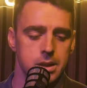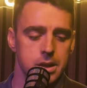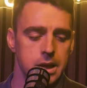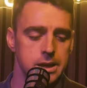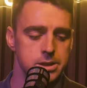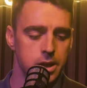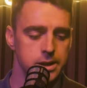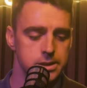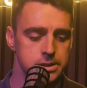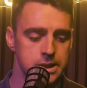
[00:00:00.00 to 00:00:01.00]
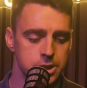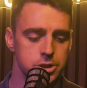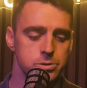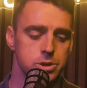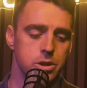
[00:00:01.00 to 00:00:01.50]
He cites
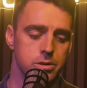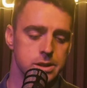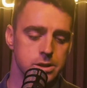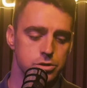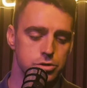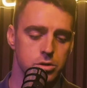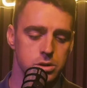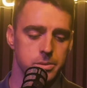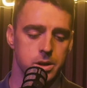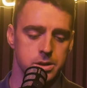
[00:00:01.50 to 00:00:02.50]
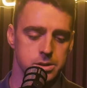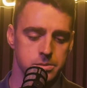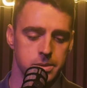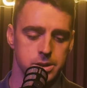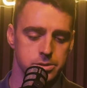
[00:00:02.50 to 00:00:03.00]
national security and strong demand as a
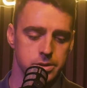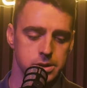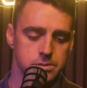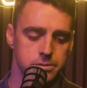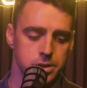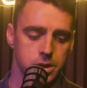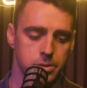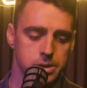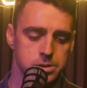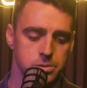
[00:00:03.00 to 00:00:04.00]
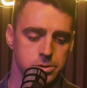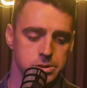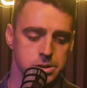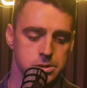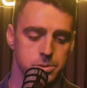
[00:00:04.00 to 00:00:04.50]
major reason for the US to
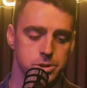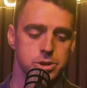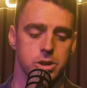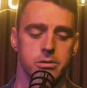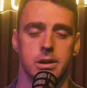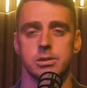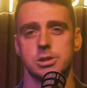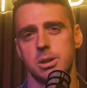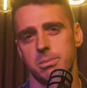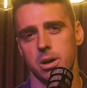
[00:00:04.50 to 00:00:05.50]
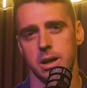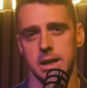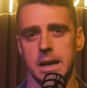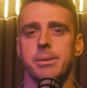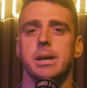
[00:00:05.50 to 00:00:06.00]
wanting to push China out of the chip market.
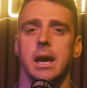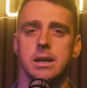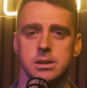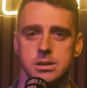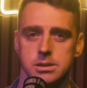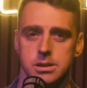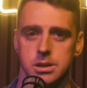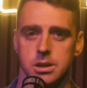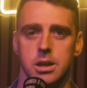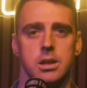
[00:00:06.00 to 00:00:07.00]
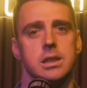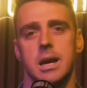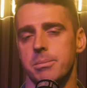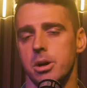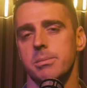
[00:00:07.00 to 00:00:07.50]
Now, again,
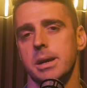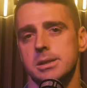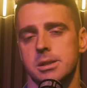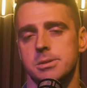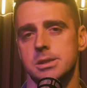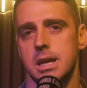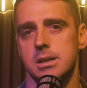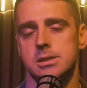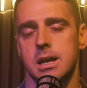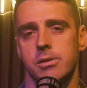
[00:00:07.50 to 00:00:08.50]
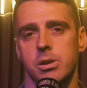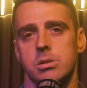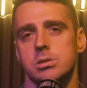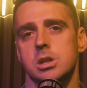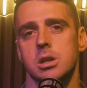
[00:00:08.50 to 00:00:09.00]
that might make some sense to have a
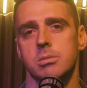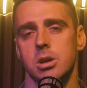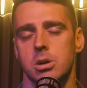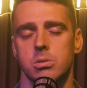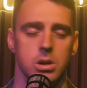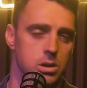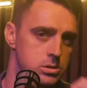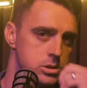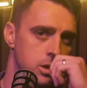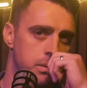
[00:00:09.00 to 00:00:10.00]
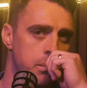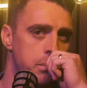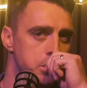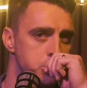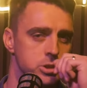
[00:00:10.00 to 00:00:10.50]
long-term goal, a long-term
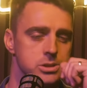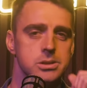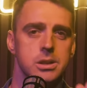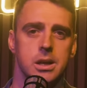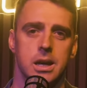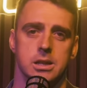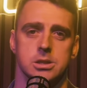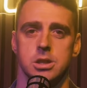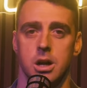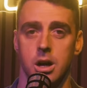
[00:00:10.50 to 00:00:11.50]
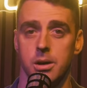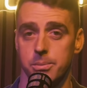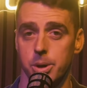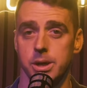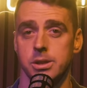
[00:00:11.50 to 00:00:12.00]
ambition, and start
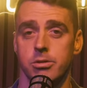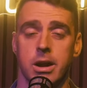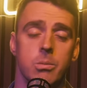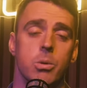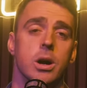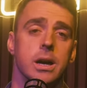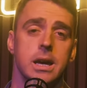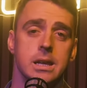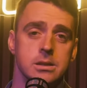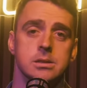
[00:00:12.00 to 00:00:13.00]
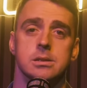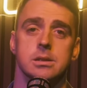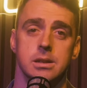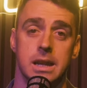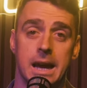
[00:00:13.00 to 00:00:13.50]
putting the groundwork in
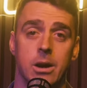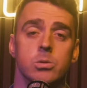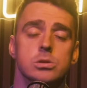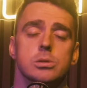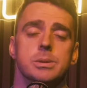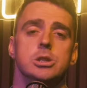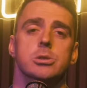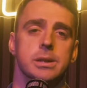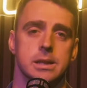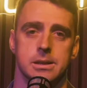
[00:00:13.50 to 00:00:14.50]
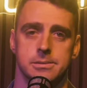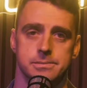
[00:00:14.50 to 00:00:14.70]
now to be doing that.